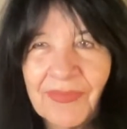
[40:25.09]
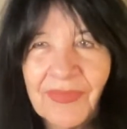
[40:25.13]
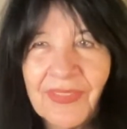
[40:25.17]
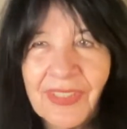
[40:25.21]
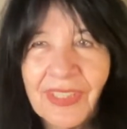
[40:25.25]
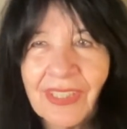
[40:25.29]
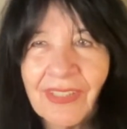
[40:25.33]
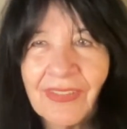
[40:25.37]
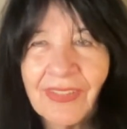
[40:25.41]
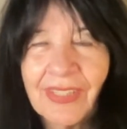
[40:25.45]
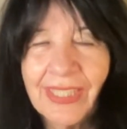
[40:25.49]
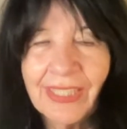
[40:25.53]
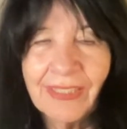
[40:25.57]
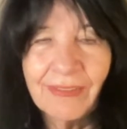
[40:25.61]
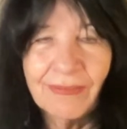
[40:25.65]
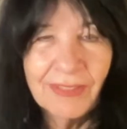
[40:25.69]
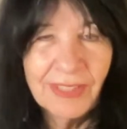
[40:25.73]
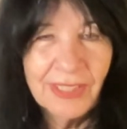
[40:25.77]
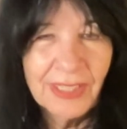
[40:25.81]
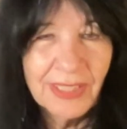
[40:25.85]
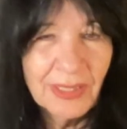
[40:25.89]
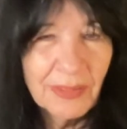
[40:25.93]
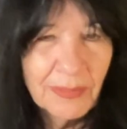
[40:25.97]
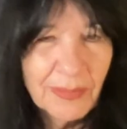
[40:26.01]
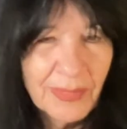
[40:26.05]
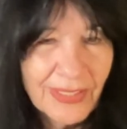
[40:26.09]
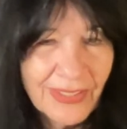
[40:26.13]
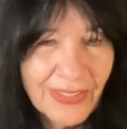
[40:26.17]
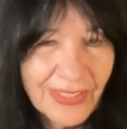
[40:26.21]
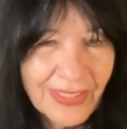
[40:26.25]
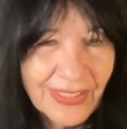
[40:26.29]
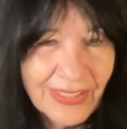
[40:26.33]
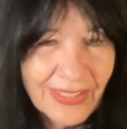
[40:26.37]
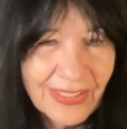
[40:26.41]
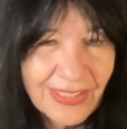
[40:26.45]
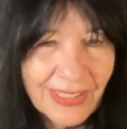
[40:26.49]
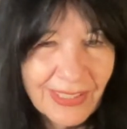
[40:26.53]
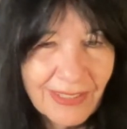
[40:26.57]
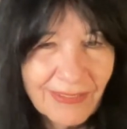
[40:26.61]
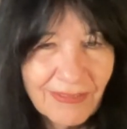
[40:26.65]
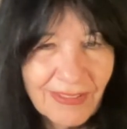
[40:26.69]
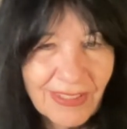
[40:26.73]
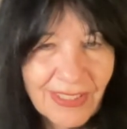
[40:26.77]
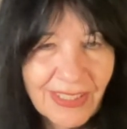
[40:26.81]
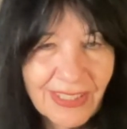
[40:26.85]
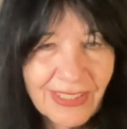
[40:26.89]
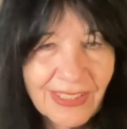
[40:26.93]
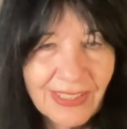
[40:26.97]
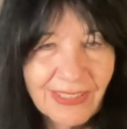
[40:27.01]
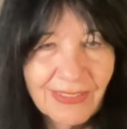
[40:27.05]
So that was an American
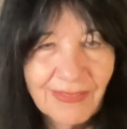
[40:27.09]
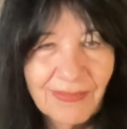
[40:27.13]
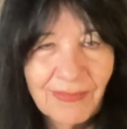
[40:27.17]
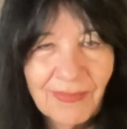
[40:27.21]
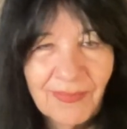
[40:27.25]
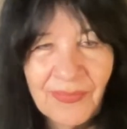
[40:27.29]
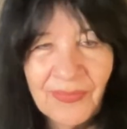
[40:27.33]
Sunrise.